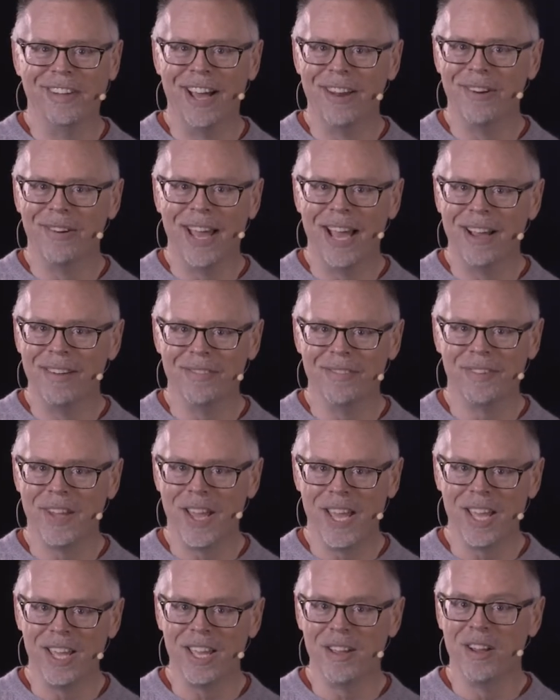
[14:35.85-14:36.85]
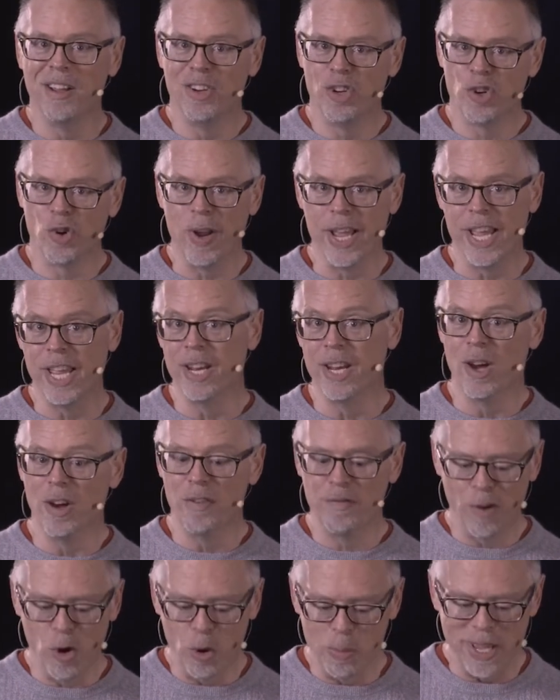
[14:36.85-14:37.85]
I don't have a train
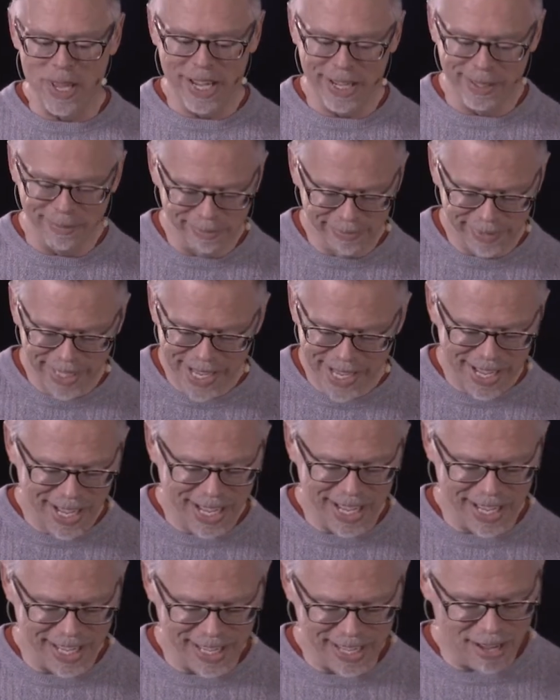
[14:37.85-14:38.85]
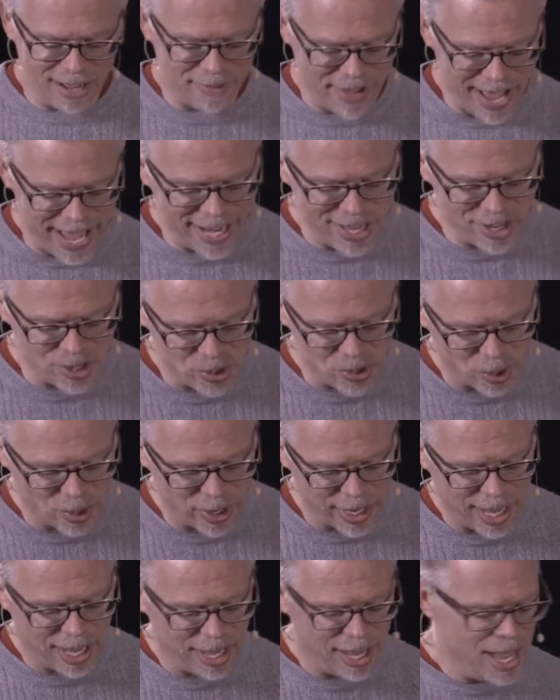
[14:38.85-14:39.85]
phobia of any
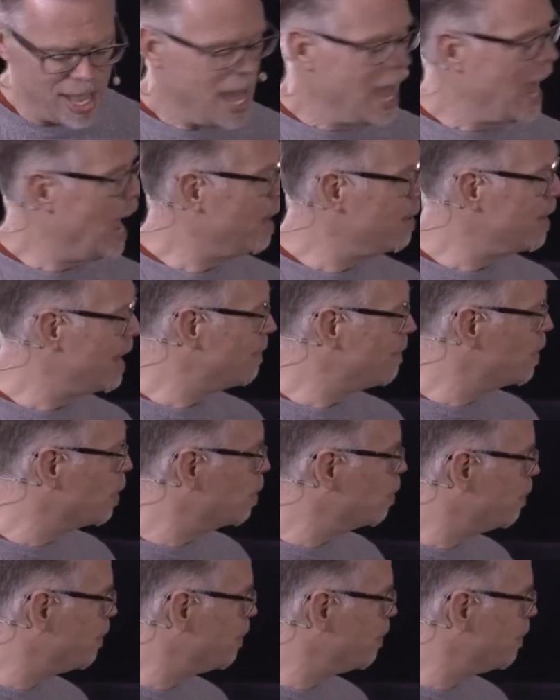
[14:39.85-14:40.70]
sort. I would have no